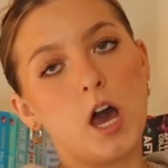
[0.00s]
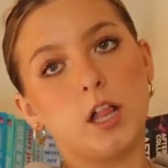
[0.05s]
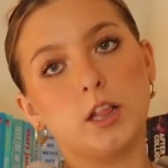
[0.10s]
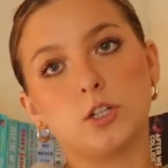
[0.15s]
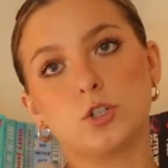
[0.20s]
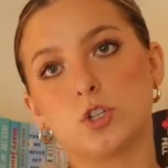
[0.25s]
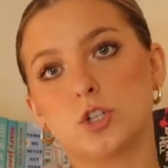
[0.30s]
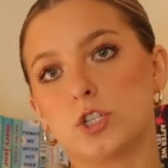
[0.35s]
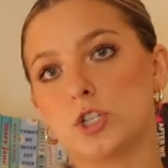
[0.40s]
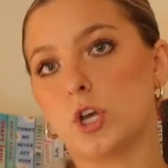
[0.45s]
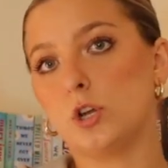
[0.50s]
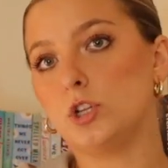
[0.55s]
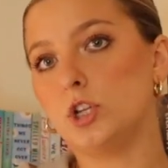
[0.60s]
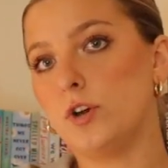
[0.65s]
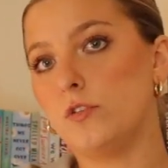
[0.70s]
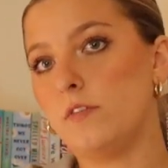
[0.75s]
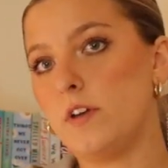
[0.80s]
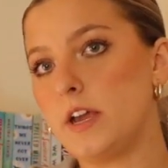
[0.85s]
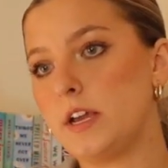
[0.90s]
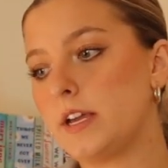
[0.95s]
a little
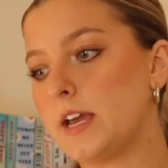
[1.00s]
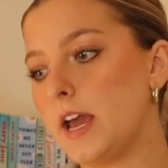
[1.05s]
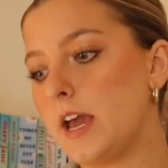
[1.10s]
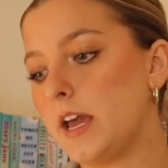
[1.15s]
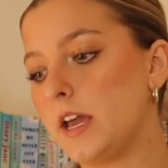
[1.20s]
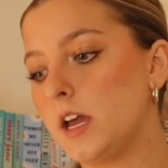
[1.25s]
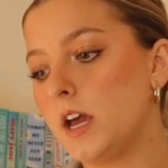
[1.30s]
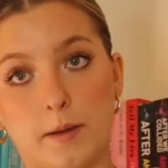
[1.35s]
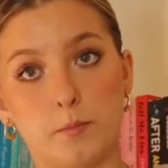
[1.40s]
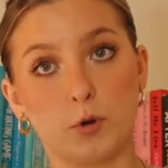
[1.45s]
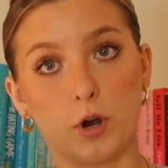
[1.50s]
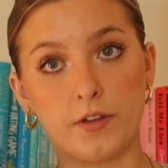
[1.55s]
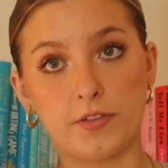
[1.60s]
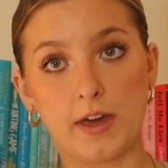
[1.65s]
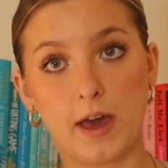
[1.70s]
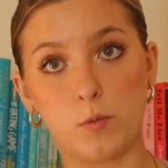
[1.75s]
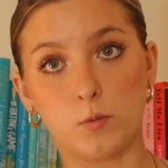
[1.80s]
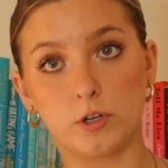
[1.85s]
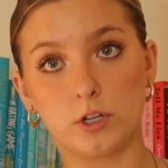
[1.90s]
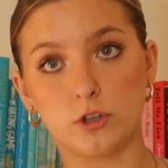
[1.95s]
solo vacay. I brought
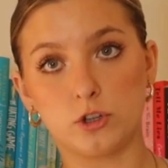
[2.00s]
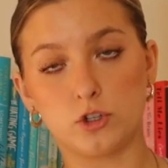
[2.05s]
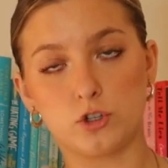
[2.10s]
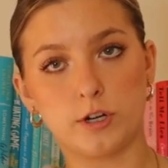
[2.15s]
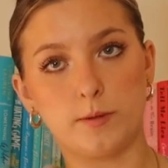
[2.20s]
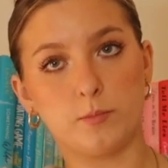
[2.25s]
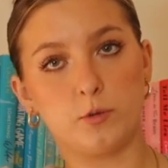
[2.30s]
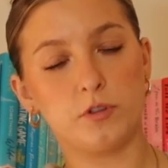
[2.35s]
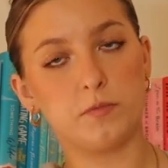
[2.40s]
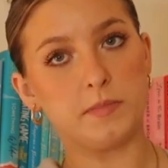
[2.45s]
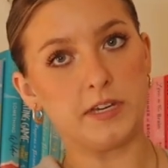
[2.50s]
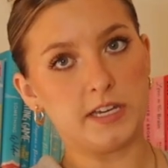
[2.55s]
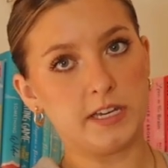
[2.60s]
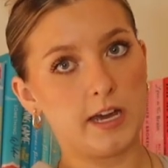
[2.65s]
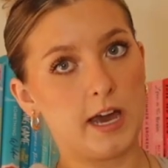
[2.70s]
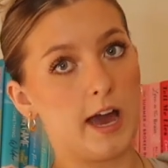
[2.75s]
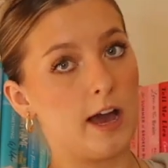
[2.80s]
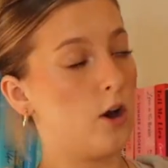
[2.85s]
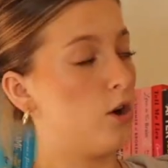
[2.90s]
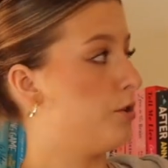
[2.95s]
that one on the trip with me.
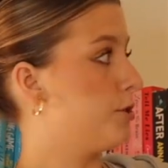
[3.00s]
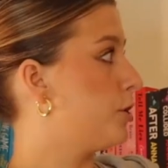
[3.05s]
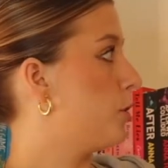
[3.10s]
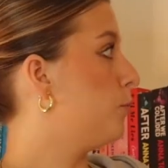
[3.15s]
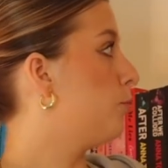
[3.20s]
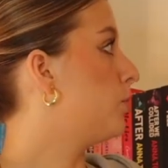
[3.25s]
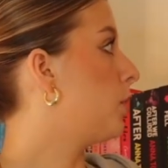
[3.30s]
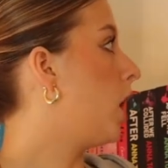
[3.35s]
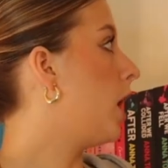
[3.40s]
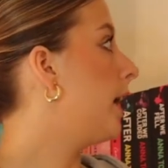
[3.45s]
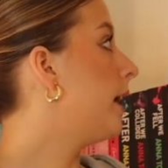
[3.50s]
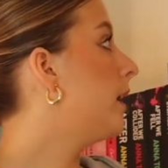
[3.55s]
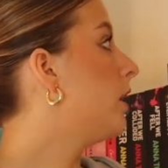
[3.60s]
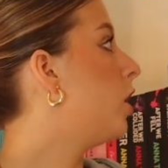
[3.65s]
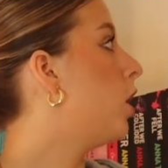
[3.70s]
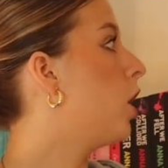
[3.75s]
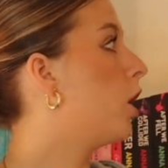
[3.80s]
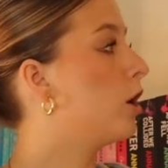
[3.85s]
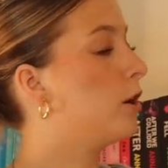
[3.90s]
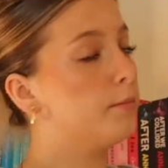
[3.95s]
I also brought
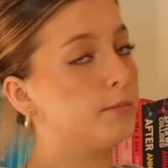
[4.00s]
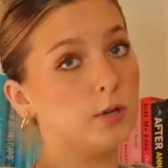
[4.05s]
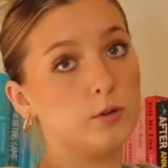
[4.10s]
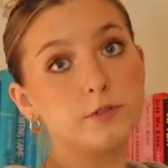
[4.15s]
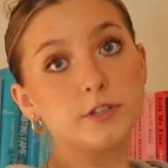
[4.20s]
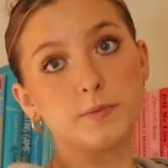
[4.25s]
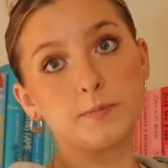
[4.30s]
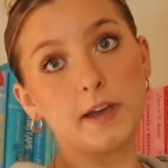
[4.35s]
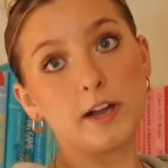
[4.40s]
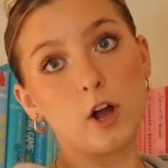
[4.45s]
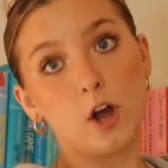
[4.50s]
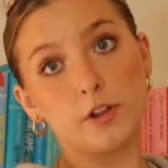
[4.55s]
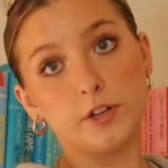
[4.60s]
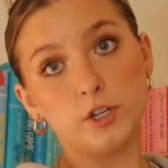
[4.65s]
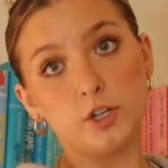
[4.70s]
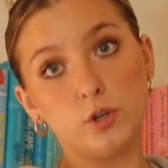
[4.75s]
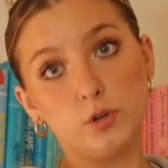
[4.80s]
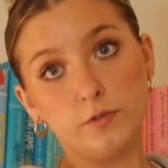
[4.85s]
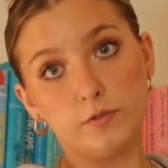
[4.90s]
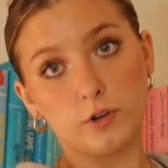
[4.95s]
Heart Bones by
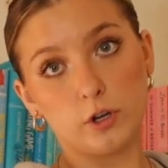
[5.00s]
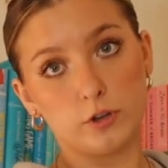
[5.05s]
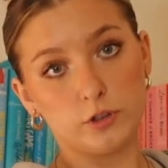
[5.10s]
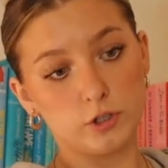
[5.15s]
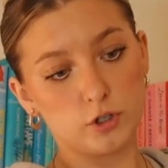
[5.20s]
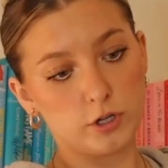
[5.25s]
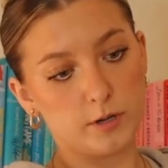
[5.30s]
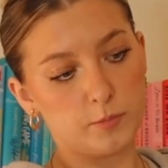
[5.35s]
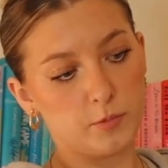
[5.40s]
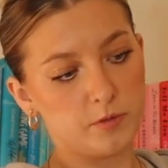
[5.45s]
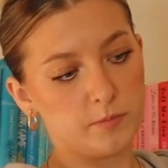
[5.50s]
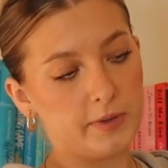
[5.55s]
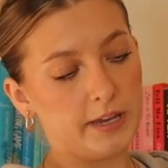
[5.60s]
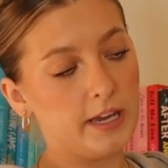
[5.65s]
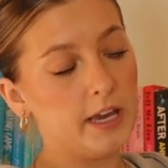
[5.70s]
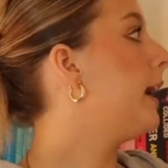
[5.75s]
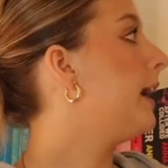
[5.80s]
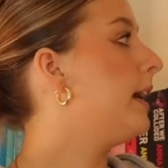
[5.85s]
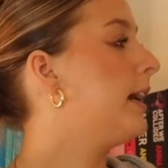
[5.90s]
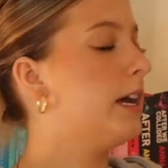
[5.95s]
Colleen Hoover on the trip with
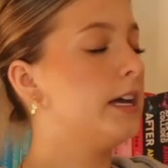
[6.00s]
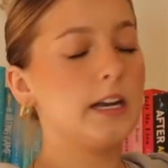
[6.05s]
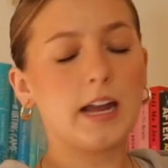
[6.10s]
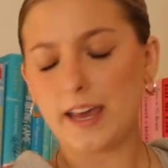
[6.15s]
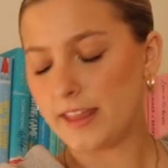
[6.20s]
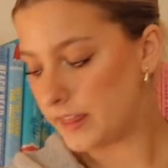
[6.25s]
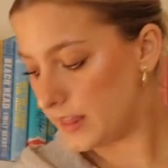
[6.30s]
me, and I